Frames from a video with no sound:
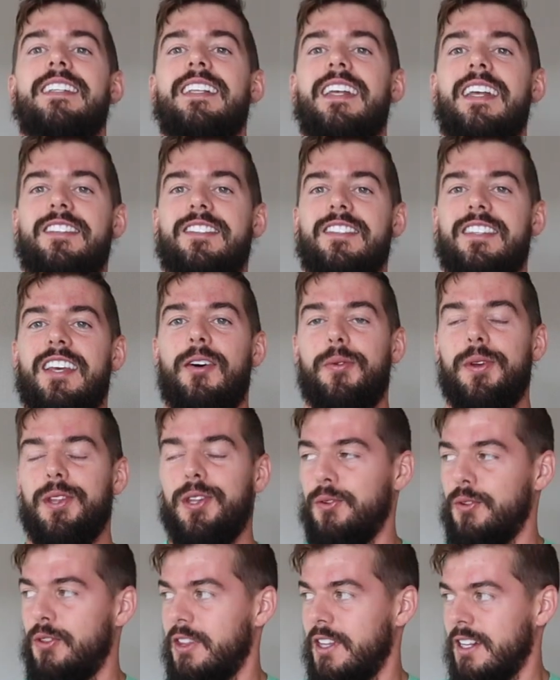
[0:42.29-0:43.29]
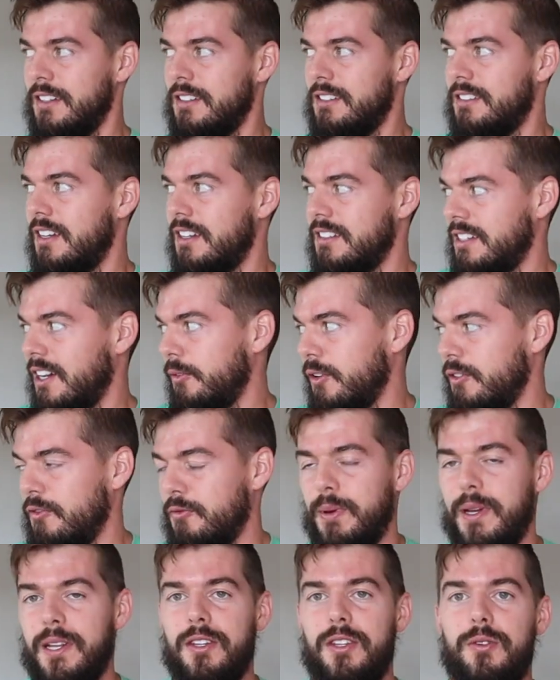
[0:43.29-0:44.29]
That's just how we do things. That's how we've
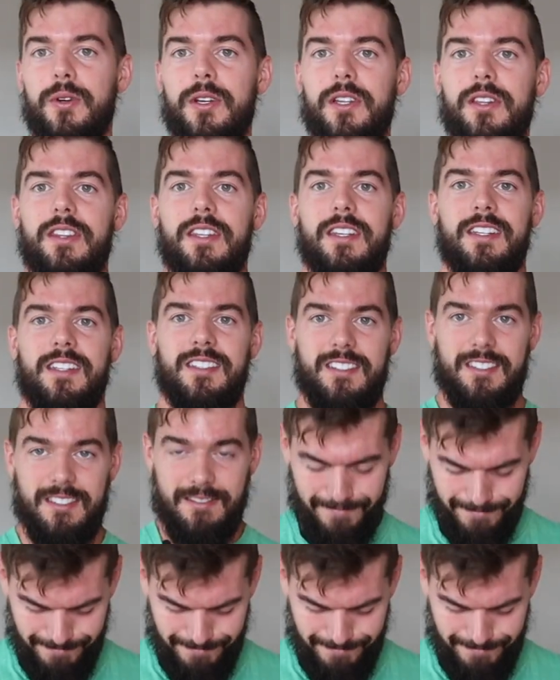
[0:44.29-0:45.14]
been doing things.